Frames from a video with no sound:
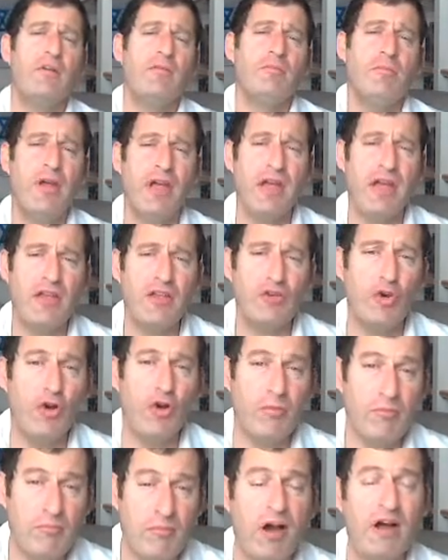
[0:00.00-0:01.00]
May
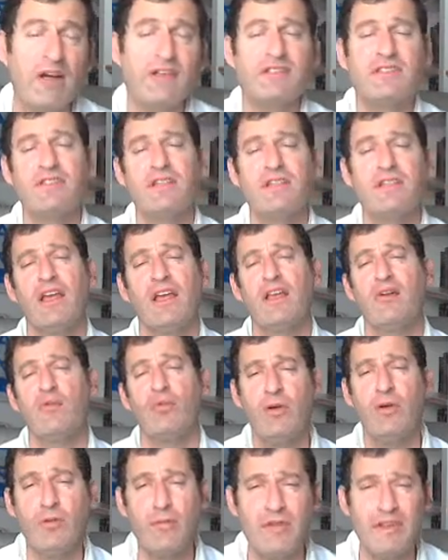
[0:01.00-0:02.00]
or Must a
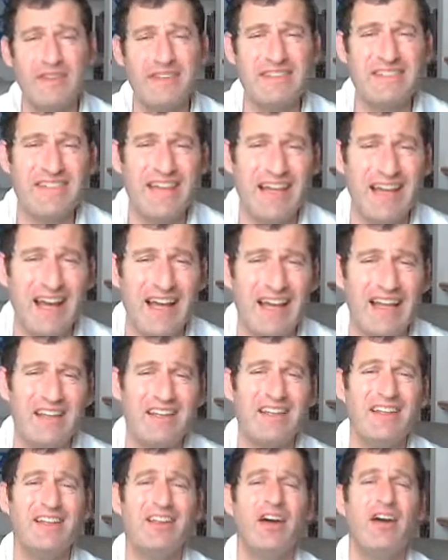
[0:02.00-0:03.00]
Woman Say
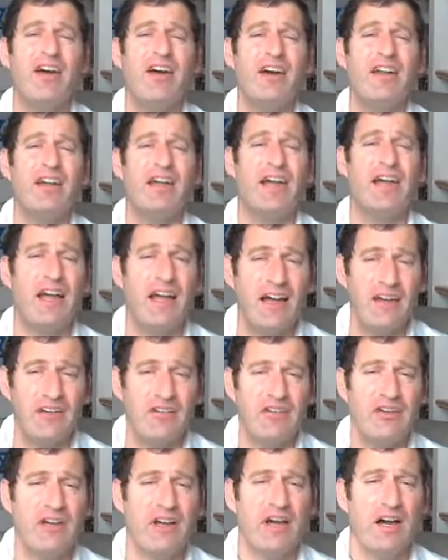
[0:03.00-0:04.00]
Hallel on
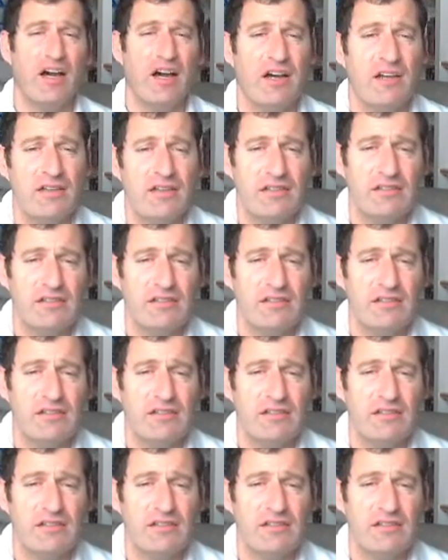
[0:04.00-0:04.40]
Chanukah?